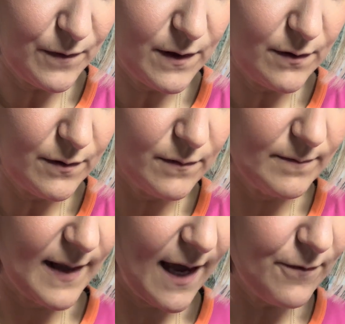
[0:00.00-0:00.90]
little
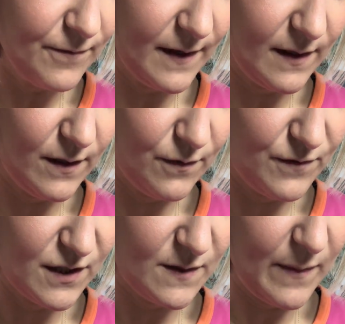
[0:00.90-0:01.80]
outfit that you've
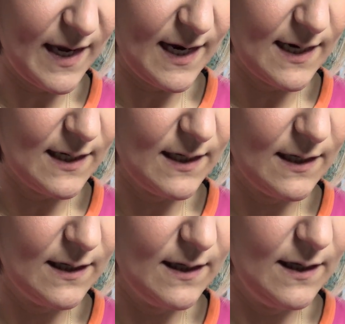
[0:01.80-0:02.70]
just made
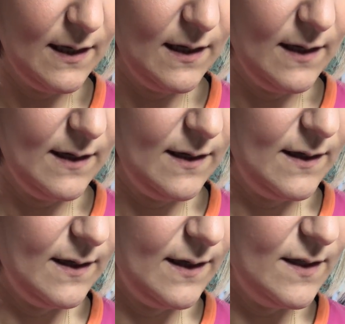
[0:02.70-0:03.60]

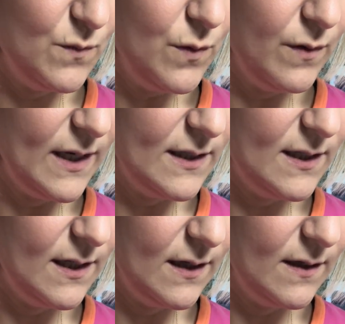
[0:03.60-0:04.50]
is
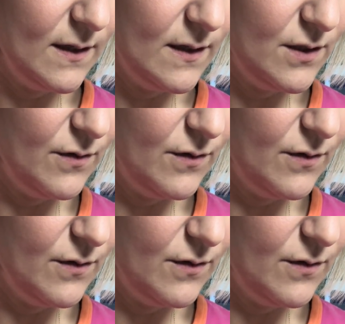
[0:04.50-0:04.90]
ruined because you